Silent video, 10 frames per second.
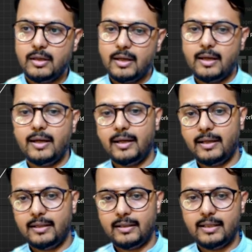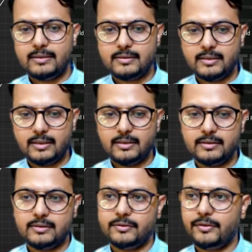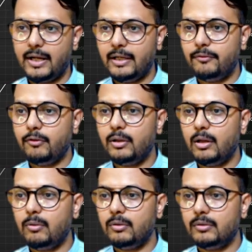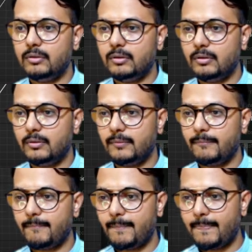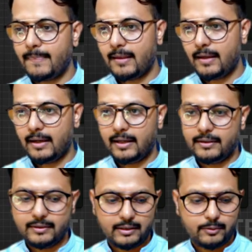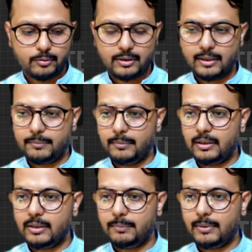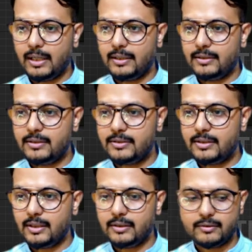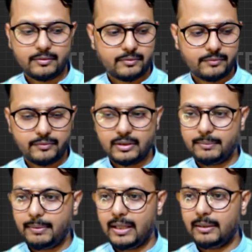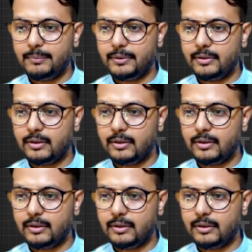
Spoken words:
and let's say this is red for now, and then you can multiply this thing with the parameter